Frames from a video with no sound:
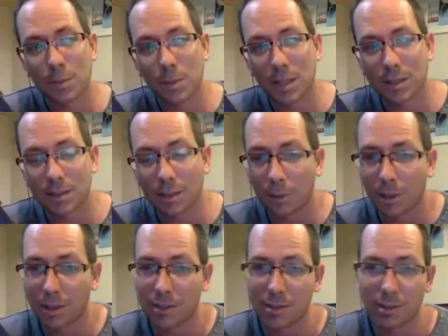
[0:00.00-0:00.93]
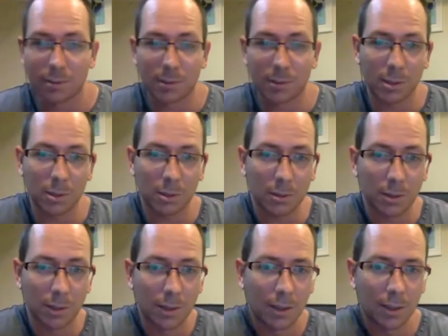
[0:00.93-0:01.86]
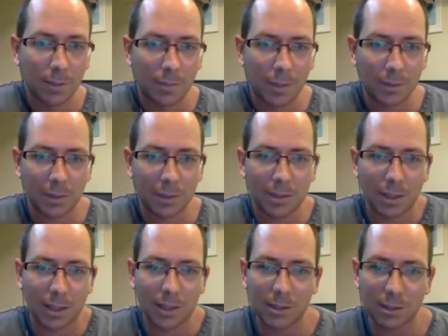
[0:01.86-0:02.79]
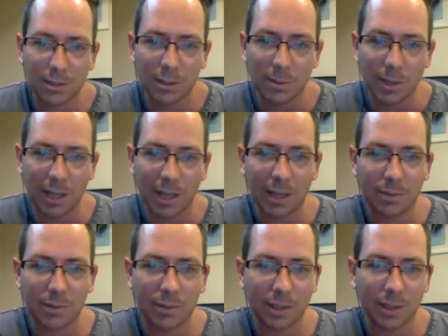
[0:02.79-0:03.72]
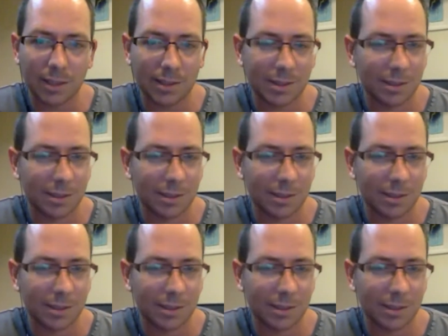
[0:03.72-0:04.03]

kids not walking until they're 2, not really talking until they're 2.5. Like it's